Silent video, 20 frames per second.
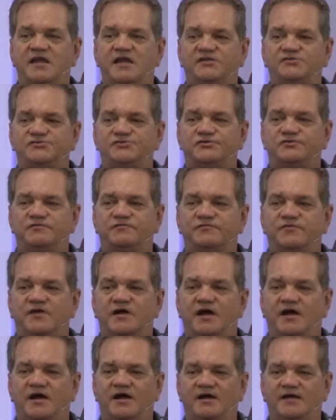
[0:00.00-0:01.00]
nature of
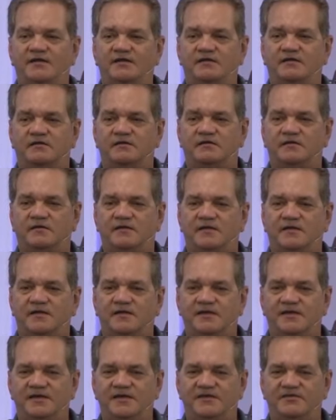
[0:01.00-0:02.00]
God
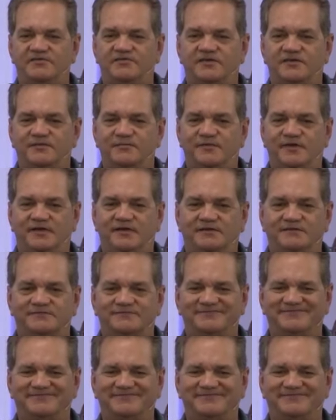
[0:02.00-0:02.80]
is in me.